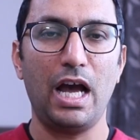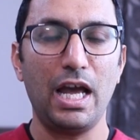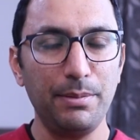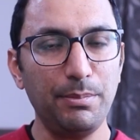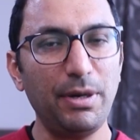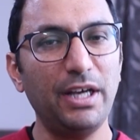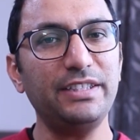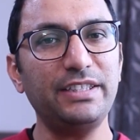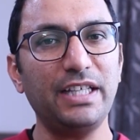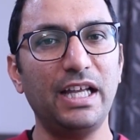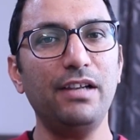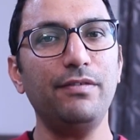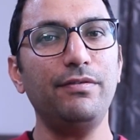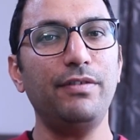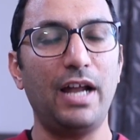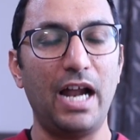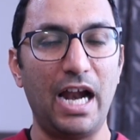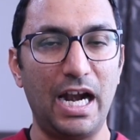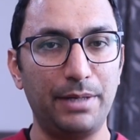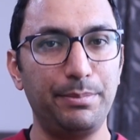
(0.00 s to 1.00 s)
I myself
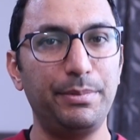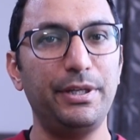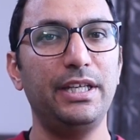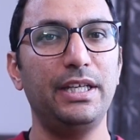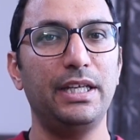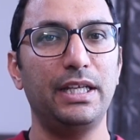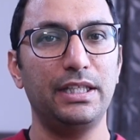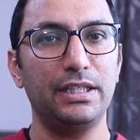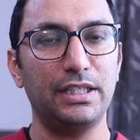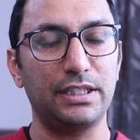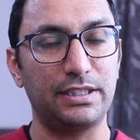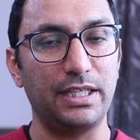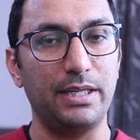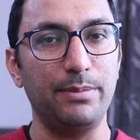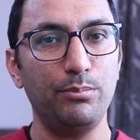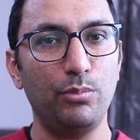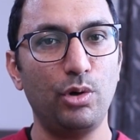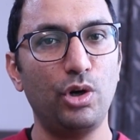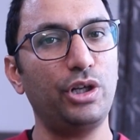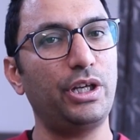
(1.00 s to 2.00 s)
had been in the
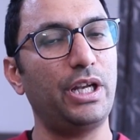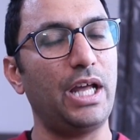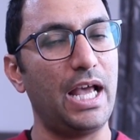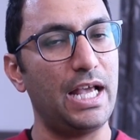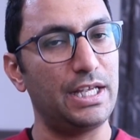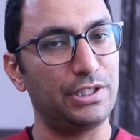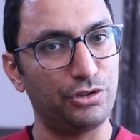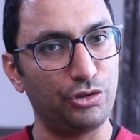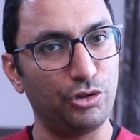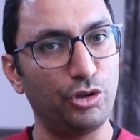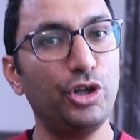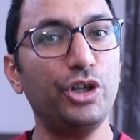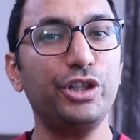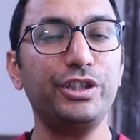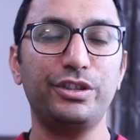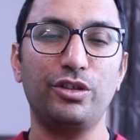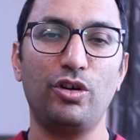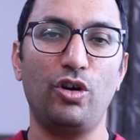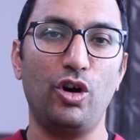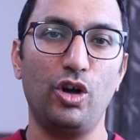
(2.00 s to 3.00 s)
same boat as
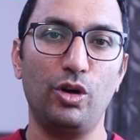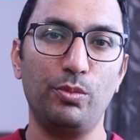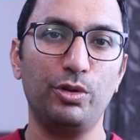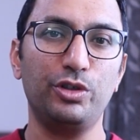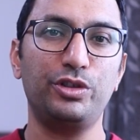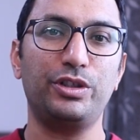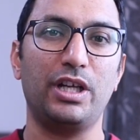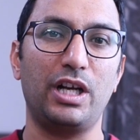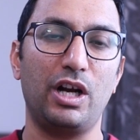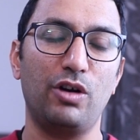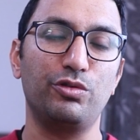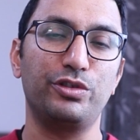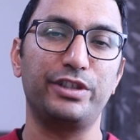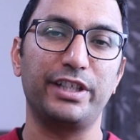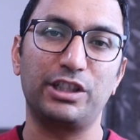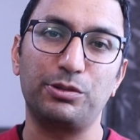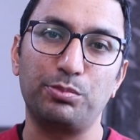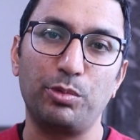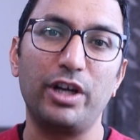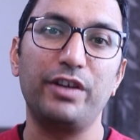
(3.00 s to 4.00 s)
yours almost around
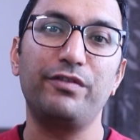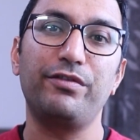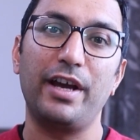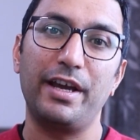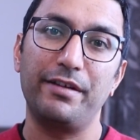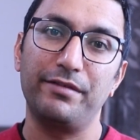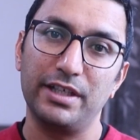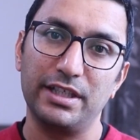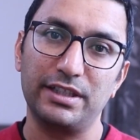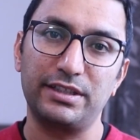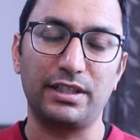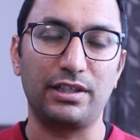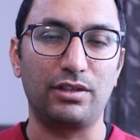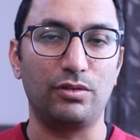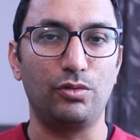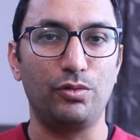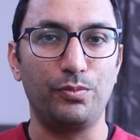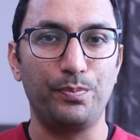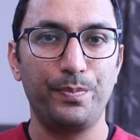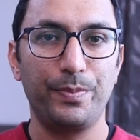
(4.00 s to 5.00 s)
6.5 years
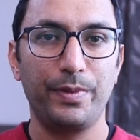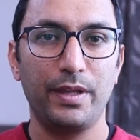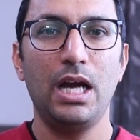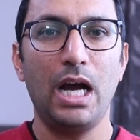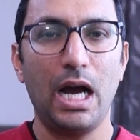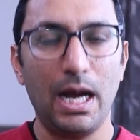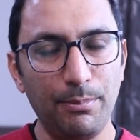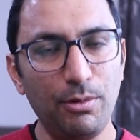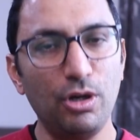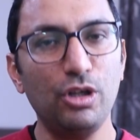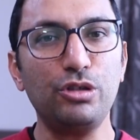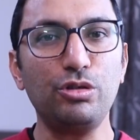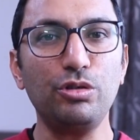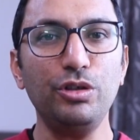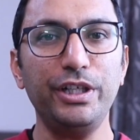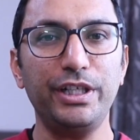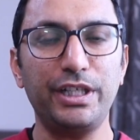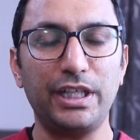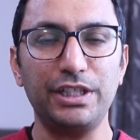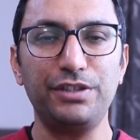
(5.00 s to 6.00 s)
ago. I'm also
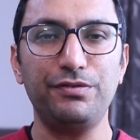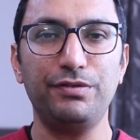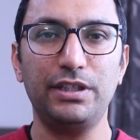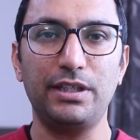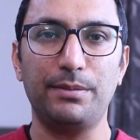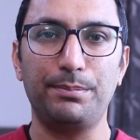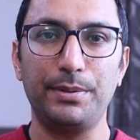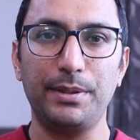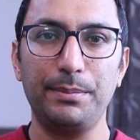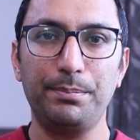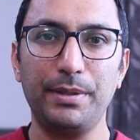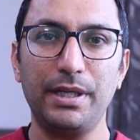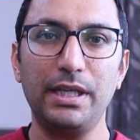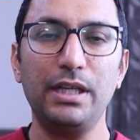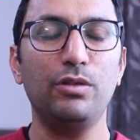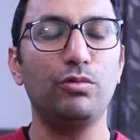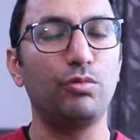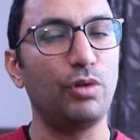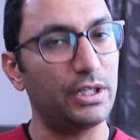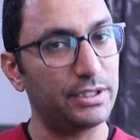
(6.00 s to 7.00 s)
in touch with the
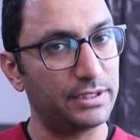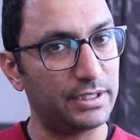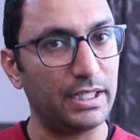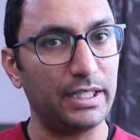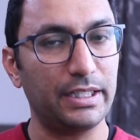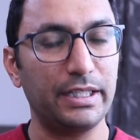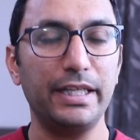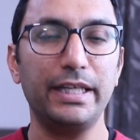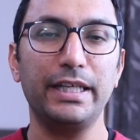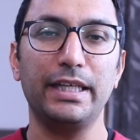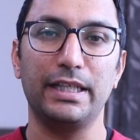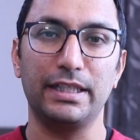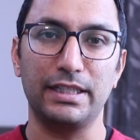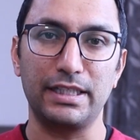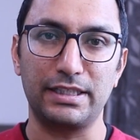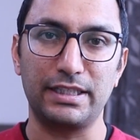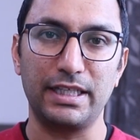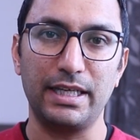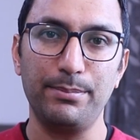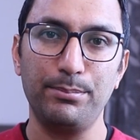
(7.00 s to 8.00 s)
people who are struggling in
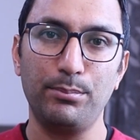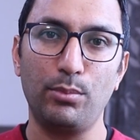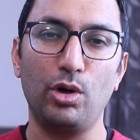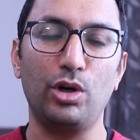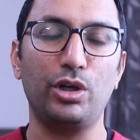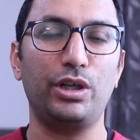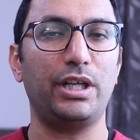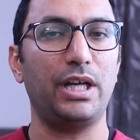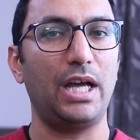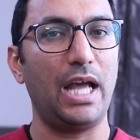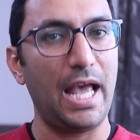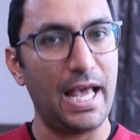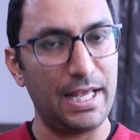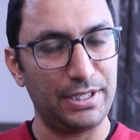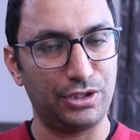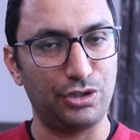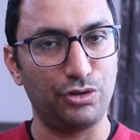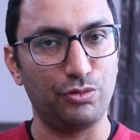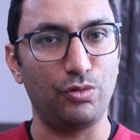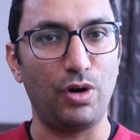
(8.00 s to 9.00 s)
the same boat
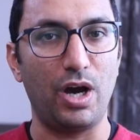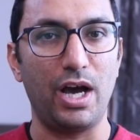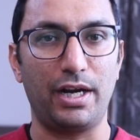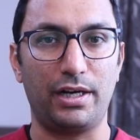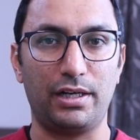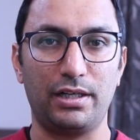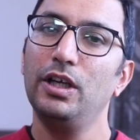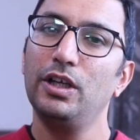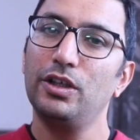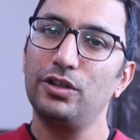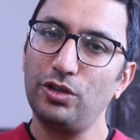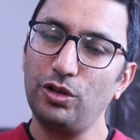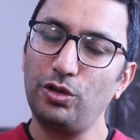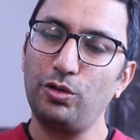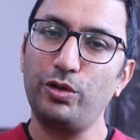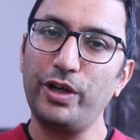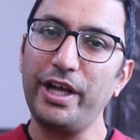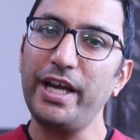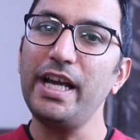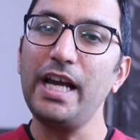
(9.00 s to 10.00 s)
as you are. So
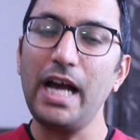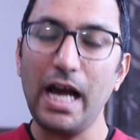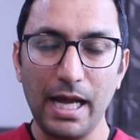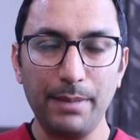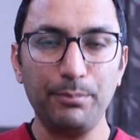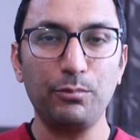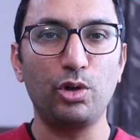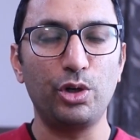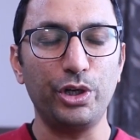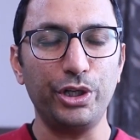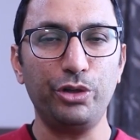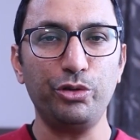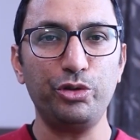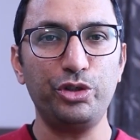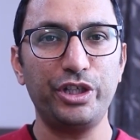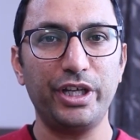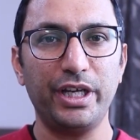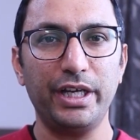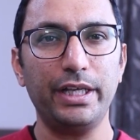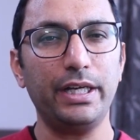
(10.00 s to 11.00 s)
today I'm going to
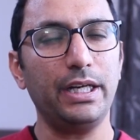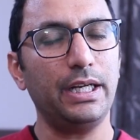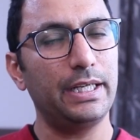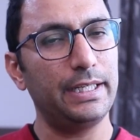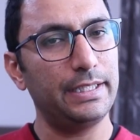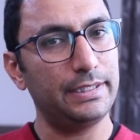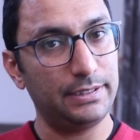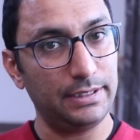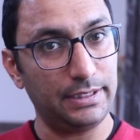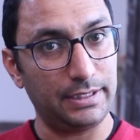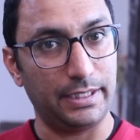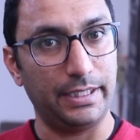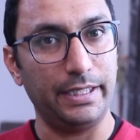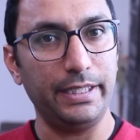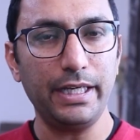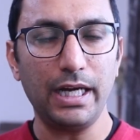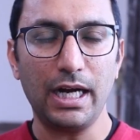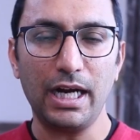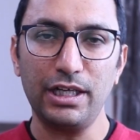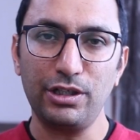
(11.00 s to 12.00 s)
share, is it
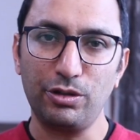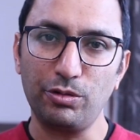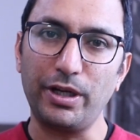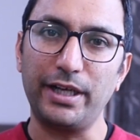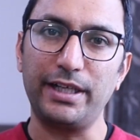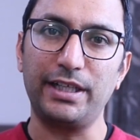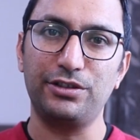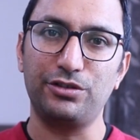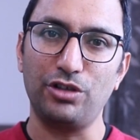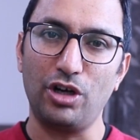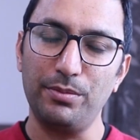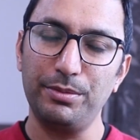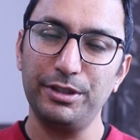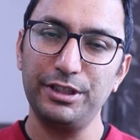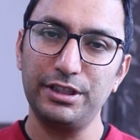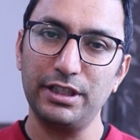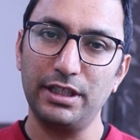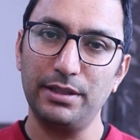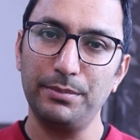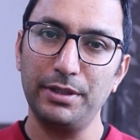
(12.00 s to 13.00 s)
really hard to get a job
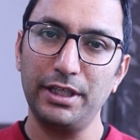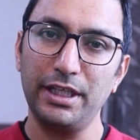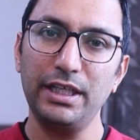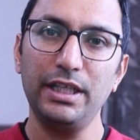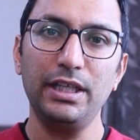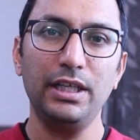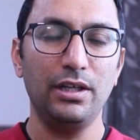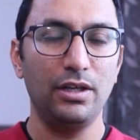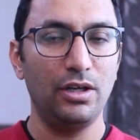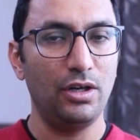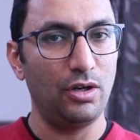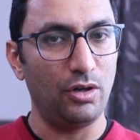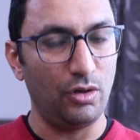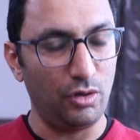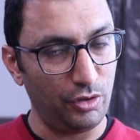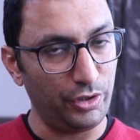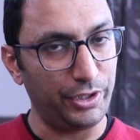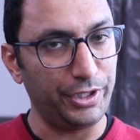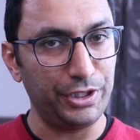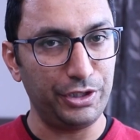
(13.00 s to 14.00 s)
in Germany
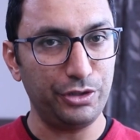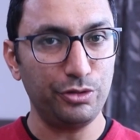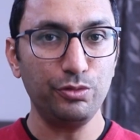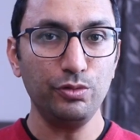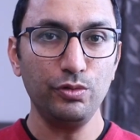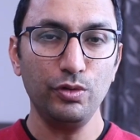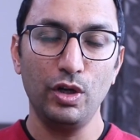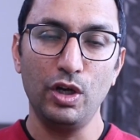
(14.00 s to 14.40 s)
or EU?